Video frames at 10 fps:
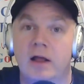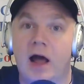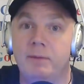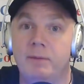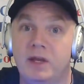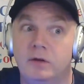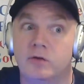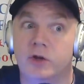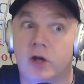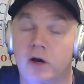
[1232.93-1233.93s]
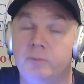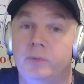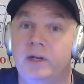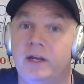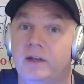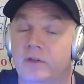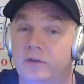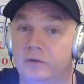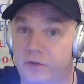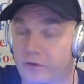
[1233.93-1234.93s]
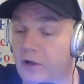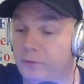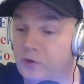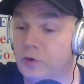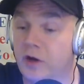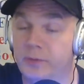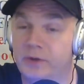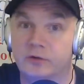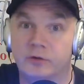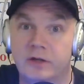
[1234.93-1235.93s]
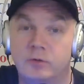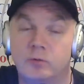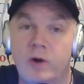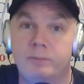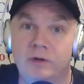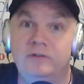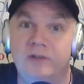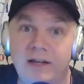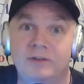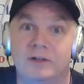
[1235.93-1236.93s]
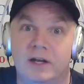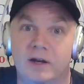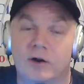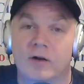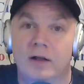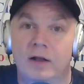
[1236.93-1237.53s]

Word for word: I mean, the company, the two companies that are even represented here,